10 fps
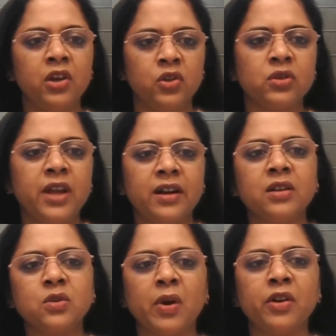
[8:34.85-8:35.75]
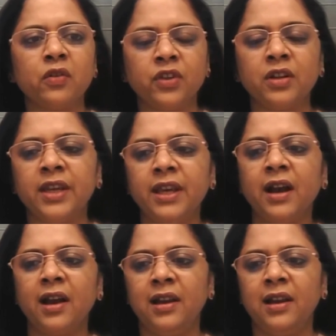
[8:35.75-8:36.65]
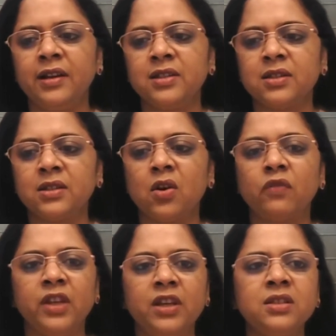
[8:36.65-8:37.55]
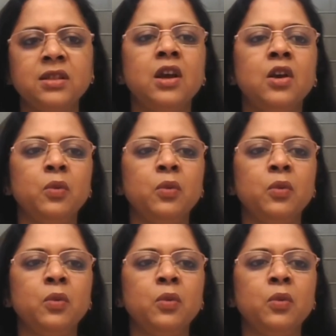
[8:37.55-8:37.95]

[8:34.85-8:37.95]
So that is one of the key highlights of this.